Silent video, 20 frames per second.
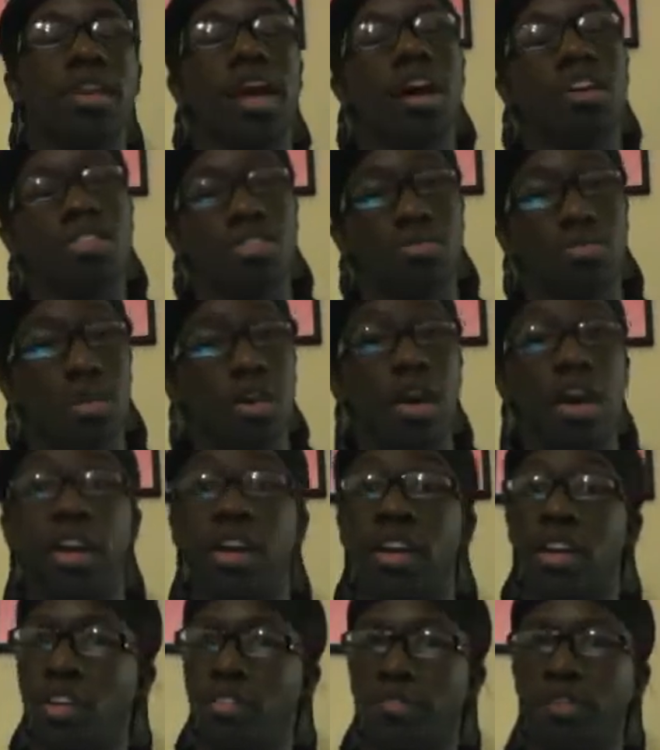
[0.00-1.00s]
to how Jamal
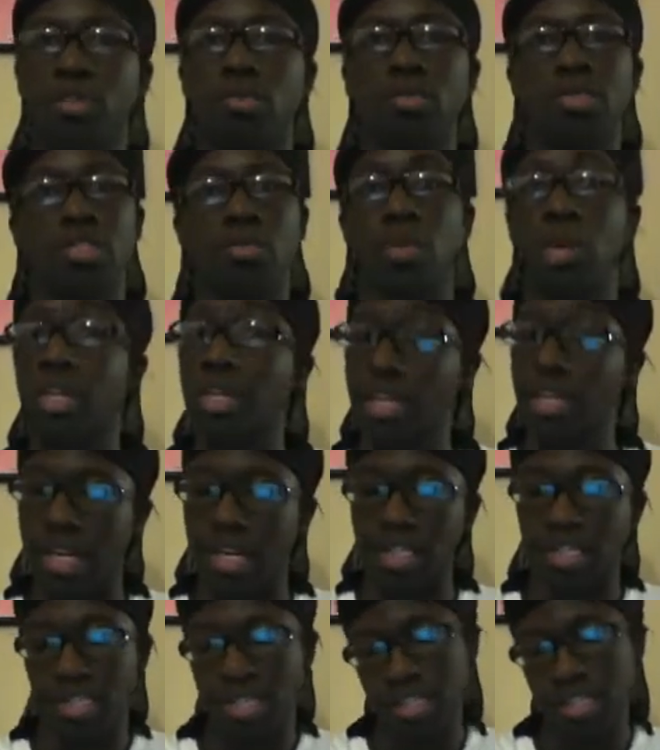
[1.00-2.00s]
had an interview with Sway
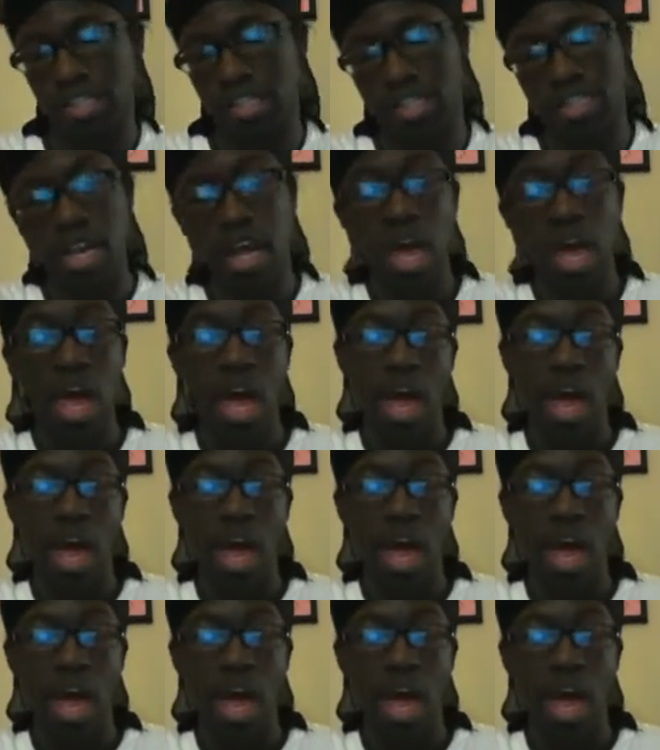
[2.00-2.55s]
last season.